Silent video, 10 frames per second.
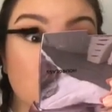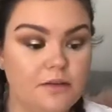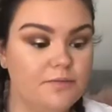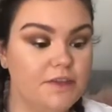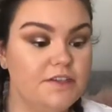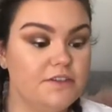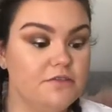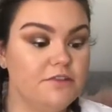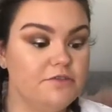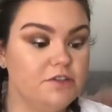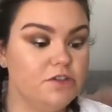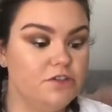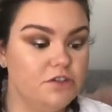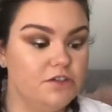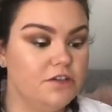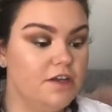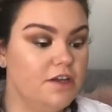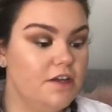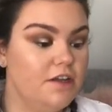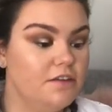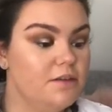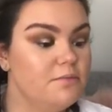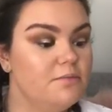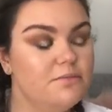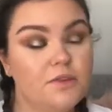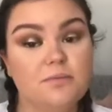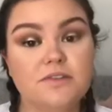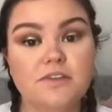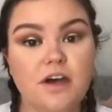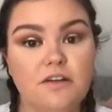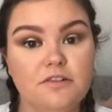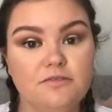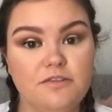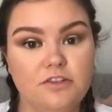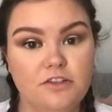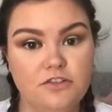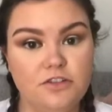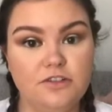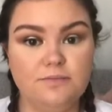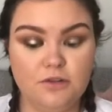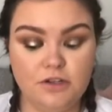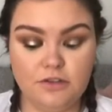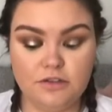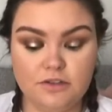This is the Revolution, the mascara Revolution, pretty good.